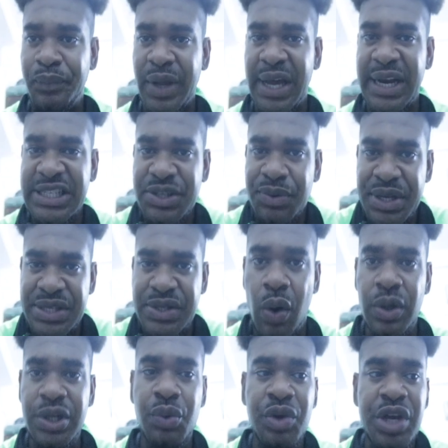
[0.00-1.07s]
And as a
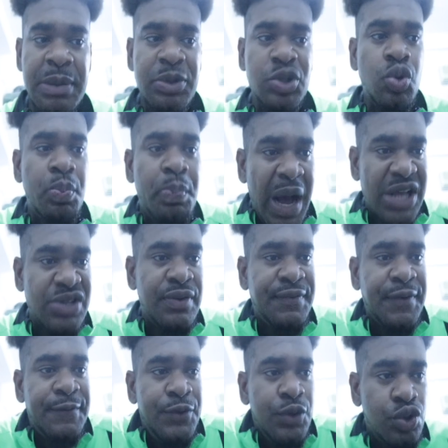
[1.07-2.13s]
result, they were able to pass with
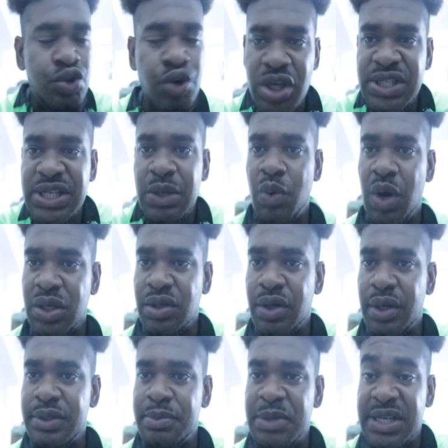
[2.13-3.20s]
a few trucks and whatnot,